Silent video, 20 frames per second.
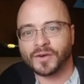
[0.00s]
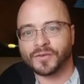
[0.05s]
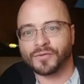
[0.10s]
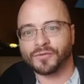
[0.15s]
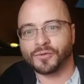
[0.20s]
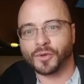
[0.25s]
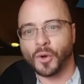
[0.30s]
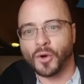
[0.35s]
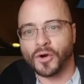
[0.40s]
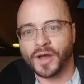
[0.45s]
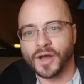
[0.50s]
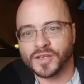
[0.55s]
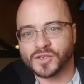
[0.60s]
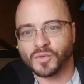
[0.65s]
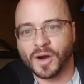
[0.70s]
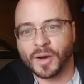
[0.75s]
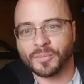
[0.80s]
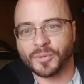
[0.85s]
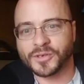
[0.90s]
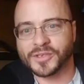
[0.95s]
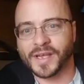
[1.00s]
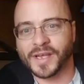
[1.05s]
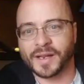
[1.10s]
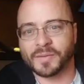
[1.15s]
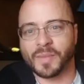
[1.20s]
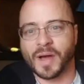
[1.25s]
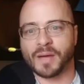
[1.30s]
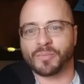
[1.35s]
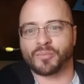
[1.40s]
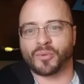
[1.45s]
Florida is
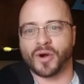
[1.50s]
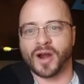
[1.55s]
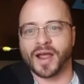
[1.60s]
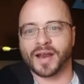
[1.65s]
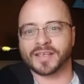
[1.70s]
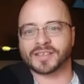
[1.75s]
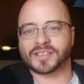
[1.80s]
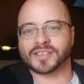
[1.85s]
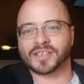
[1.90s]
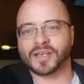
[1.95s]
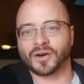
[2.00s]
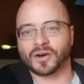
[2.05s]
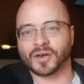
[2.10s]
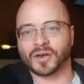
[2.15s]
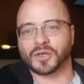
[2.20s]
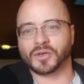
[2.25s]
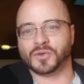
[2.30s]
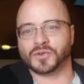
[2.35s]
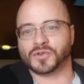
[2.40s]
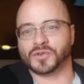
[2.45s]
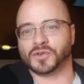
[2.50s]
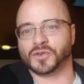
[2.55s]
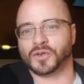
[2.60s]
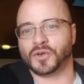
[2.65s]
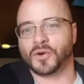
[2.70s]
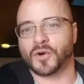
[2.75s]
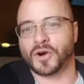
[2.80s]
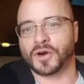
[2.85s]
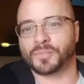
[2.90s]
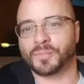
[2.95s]
represented by Brett. Syracuse, New
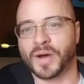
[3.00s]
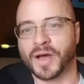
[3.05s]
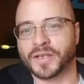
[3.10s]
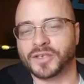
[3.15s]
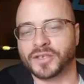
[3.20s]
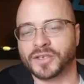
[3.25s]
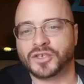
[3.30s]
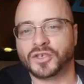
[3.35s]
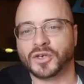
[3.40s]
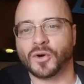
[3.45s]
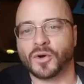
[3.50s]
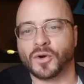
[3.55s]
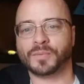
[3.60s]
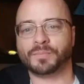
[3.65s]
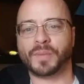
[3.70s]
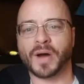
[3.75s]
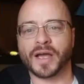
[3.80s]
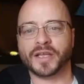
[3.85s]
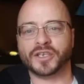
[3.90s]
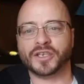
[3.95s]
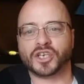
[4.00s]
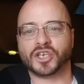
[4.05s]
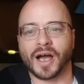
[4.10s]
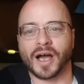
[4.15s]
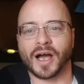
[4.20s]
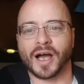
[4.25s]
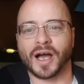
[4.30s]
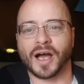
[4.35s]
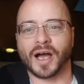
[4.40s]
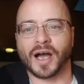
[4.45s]
York by
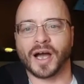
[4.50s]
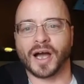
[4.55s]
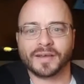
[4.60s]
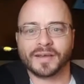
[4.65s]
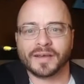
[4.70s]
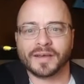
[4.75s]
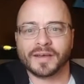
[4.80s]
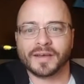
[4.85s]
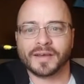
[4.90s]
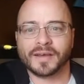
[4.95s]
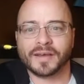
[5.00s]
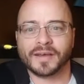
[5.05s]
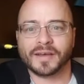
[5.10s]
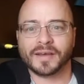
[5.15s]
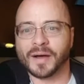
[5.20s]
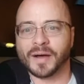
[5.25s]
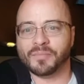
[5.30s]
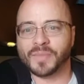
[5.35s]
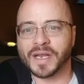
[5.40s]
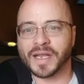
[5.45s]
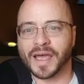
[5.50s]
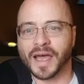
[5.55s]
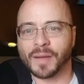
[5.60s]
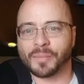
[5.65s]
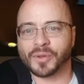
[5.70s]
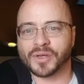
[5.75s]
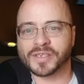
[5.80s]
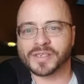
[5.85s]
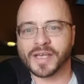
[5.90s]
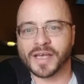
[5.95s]
John.
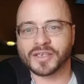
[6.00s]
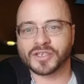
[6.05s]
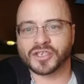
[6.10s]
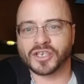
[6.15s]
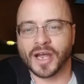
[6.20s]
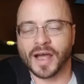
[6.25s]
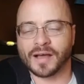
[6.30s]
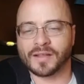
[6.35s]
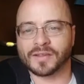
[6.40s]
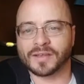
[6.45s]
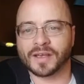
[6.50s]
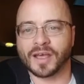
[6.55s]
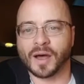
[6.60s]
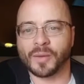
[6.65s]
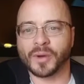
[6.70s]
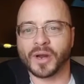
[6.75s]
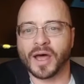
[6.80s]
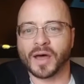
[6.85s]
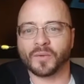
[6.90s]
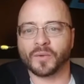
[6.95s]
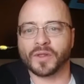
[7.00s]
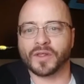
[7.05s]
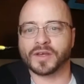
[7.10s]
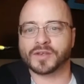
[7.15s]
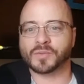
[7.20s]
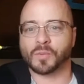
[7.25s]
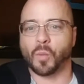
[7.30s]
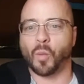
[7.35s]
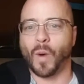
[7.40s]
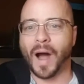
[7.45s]
Minneapolis has Jacqueline coming on with
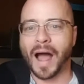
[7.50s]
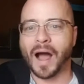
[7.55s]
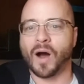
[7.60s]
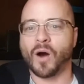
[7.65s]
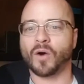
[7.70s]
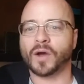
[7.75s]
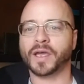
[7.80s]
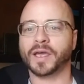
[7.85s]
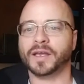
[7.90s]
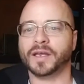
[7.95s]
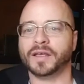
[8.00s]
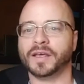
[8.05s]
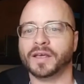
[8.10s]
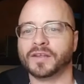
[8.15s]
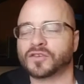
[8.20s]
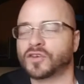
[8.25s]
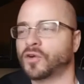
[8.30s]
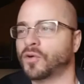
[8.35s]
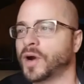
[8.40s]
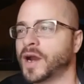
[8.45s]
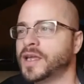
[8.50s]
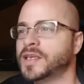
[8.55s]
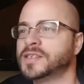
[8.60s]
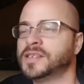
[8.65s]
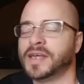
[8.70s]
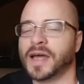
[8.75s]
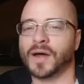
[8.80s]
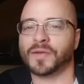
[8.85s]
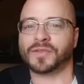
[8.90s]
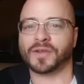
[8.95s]
us. Wow, it is
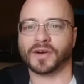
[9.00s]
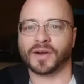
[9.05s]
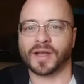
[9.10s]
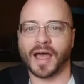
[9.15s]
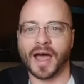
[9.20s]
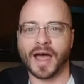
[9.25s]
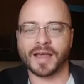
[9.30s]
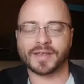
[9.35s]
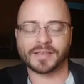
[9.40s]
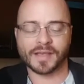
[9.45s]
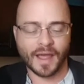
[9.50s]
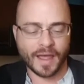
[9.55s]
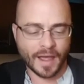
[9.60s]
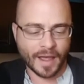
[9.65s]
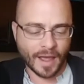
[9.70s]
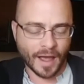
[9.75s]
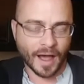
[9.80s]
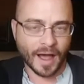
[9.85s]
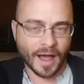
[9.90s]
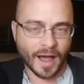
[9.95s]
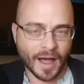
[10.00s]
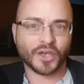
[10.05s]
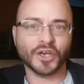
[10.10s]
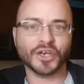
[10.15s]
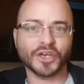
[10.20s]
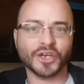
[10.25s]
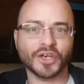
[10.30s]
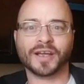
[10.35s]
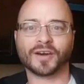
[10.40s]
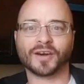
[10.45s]
crazy out there, guys.
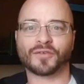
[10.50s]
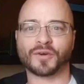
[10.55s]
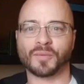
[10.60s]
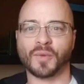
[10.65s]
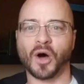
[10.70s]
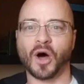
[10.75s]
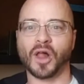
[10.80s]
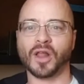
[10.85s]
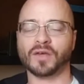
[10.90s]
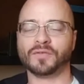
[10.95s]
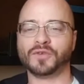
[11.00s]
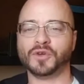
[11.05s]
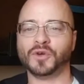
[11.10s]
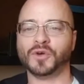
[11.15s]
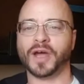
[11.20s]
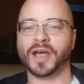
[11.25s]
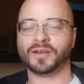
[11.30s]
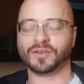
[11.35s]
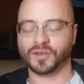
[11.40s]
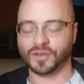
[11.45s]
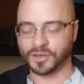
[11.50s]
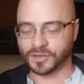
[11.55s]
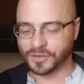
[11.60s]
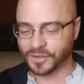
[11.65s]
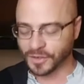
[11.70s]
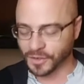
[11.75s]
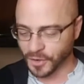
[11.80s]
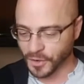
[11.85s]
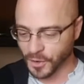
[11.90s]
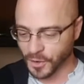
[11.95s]
Good to hear from all of you, and good
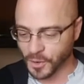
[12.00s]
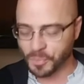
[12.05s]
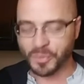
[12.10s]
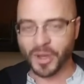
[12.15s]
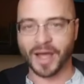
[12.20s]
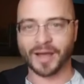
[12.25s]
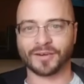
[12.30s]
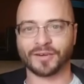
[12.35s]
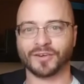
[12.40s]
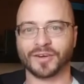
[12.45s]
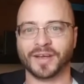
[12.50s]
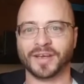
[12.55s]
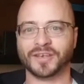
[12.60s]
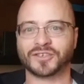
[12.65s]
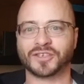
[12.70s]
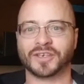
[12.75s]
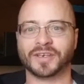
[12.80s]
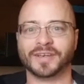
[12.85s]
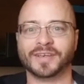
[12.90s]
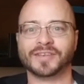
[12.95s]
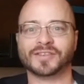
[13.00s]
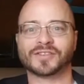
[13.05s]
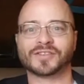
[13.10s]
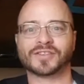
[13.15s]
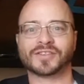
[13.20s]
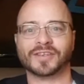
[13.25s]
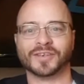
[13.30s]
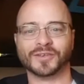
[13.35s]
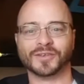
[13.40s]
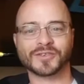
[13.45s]
to know Packer Nation is
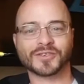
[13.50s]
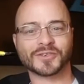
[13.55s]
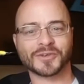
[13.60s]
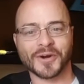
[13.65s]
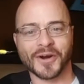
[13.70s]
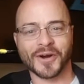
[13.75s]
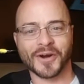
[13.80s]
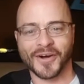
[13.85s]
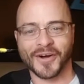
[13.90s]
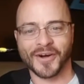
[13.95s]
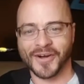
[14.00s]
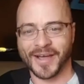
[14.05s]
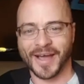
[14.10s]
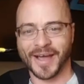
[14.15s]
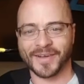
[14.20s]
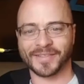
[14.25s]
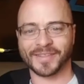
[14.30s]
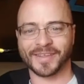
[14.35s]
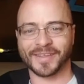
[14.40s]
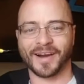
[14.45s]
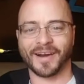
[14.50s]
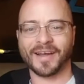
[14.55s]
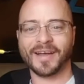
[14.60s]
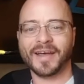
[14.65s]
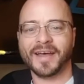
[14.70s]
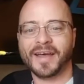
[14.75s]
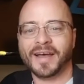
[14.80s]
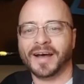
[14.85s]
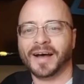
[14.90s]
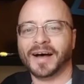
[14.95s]
still strong out there.
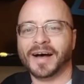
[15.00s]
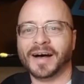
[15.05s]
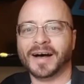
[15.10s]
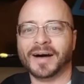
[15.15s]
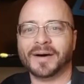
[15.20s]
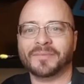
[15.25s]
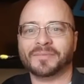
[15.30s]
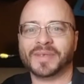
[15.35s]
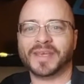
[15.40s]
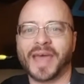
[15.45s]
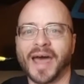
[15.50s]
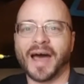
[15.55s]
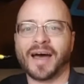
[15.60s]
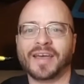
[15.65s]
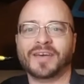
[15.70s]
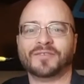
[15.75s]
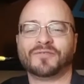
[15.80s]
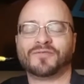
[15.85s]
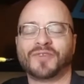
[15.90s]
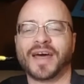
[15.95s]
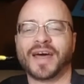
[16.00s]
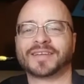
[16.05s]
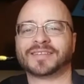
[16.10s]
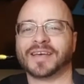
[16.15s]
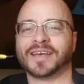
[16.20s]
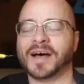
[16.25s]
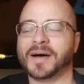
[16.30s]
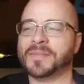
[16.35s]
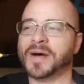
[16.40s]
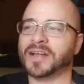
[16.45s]
In fact,
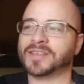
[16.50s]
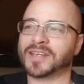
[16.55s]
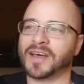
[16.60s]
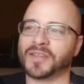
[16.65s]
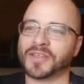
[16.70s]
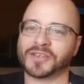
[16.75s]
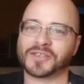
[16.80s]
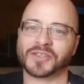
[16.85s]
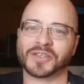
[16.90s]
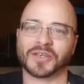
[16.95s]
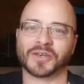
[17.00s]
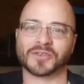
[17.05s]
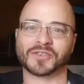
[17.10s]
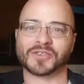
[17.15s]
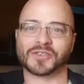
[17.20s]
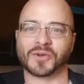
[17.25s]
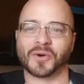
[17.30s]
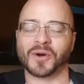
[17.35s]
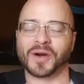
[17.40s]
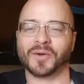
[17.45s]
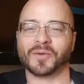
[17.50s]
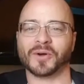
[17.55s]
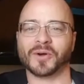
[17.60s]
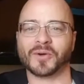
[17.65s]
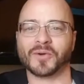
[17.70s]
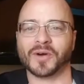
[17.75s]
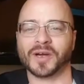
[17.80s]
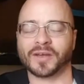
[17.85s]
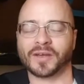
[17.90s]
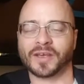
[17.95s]
I'll tell this little story real
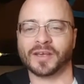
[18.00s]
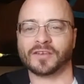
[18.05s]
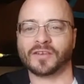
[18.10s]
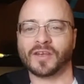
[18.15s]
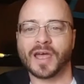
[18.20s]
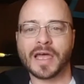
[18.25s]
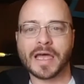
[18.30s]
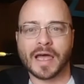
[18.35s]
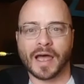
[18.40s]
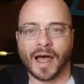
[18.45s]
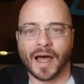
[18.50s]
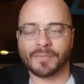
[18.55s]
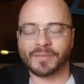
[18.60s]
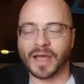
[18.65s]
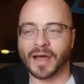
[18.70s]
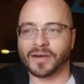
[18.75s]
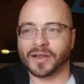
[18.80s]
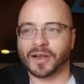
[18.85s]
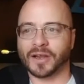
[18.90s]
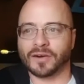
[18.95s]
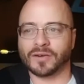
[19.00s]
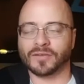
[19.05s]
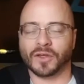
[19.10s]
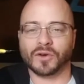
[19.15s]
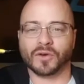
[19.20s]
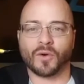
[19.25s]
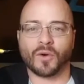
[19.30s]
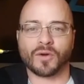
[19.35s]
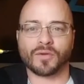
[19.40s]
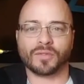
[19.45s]
quick because I'm down here in the
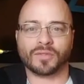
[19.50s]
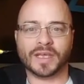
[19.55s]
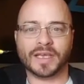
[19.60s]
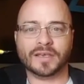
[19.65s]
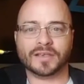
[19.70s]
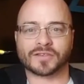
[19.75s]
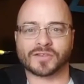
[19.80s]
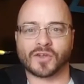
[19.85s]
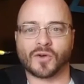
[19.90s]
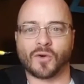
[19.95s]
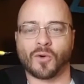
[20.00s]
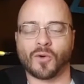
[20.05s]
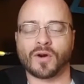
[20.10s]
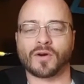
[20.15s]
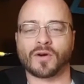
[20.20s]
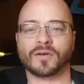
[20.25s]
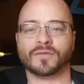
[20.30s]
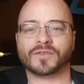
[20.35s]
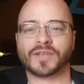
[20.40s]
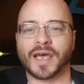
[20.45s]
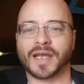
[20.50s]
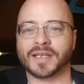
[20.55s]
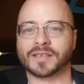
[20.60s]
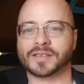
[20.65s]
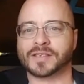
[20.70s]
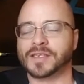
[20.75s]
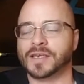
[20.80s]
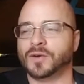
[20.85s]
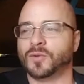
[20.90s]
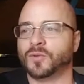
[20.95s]
northeast corner of
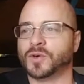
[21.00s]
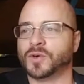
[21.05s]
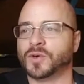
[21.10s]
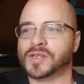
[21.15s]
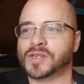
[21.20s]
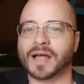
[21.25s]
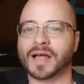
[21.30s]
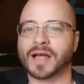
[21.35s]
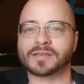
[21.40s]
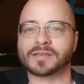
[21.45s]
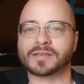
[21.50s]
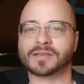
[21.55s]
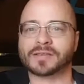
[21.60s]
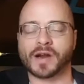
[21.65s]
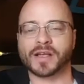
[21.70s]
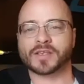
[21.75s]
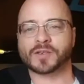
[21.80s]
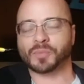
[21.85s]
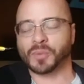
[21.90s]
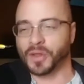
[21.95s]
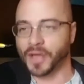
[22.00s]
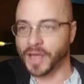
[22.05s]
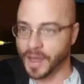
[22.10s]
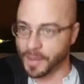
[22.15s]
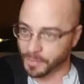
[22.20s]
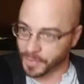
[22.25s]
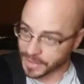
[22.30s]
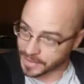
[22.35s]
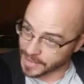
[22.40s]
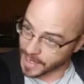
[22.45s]
Tennessee, Wisconsin
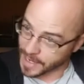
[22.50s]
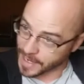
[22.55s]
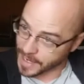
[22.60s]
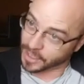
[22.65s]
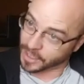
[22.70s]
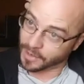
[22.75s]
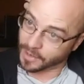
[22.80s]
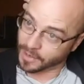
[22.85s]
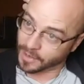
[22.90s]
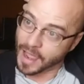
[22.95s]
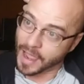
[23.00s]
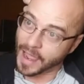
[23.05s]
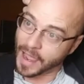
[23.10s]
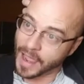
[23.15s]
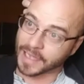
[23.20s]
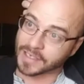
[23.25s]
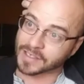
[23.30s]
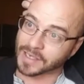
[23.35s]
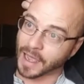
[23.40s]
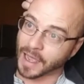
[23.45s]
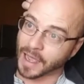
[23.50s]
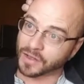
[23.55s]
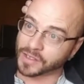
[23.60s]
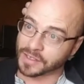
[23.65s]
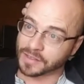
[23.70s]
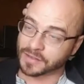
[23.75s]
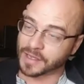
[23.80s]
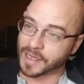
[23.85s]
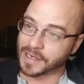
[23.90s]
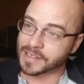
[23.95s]
transplant, but down here exiled
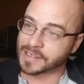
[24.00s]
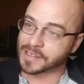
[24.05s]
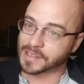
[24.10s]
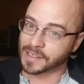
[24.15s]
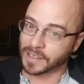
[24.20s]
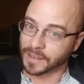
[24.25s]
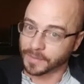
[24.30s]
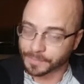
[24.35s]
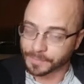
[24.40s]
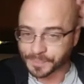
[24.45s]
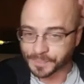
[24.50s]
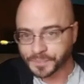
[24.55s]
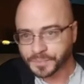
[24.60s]
in Tennessee.